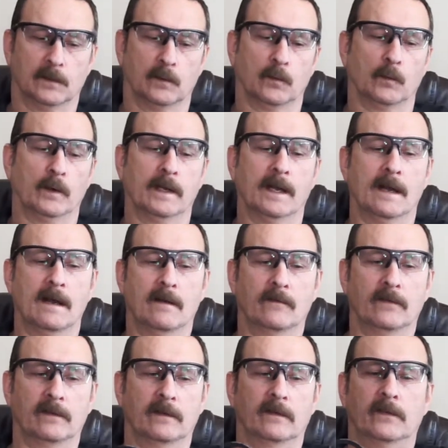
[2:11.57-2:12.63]
we
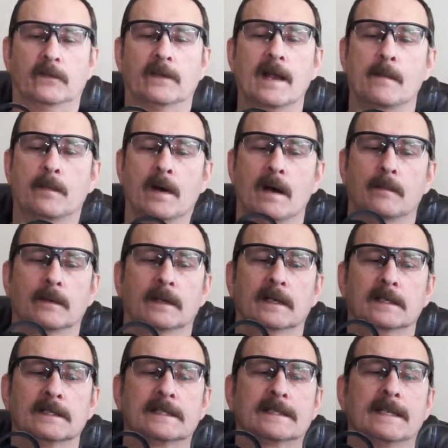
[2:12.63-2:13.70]
have step up
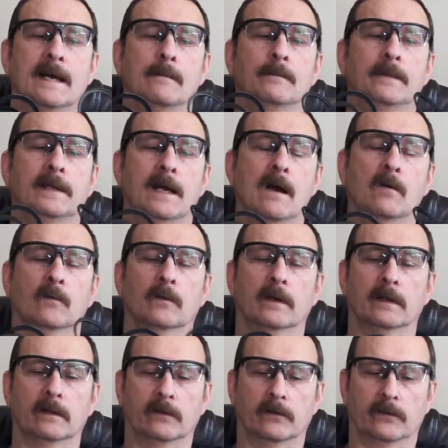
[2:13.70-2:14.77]
and step down
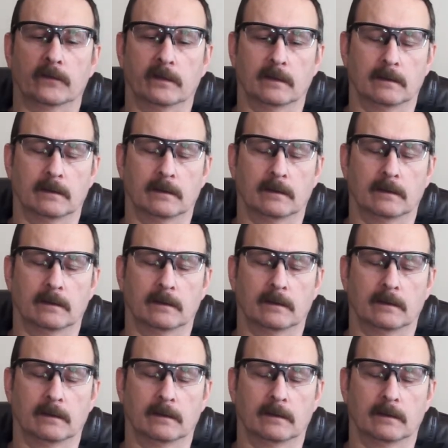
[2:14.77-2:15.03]
rings.